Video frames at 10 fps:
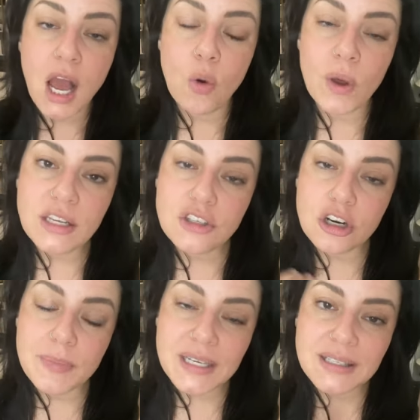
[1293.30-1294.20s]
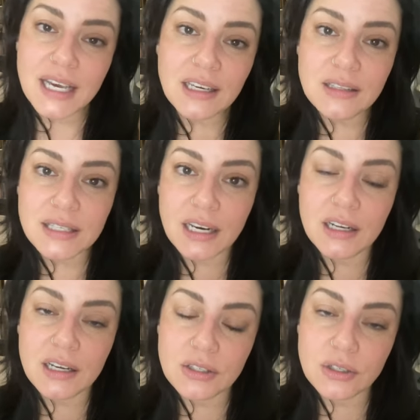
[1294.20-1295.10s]
When I started my second side
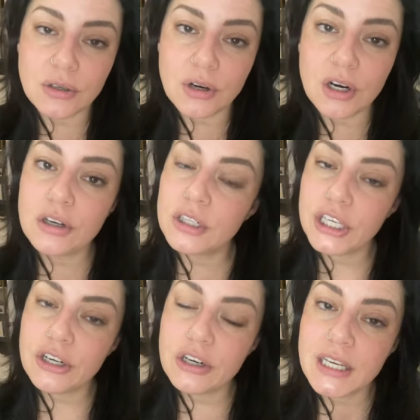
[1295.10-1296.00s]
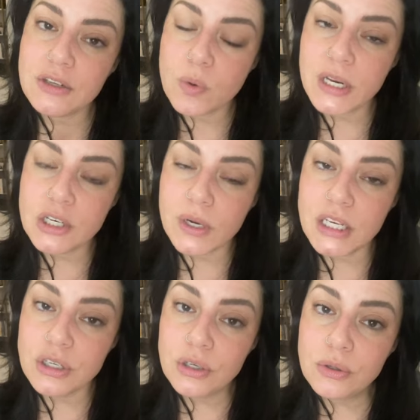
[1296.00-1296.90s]
hustle earlier in
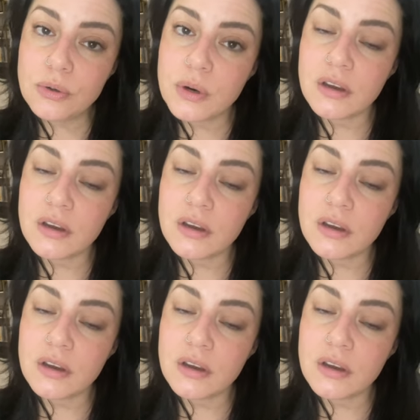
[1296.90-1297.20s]
2022,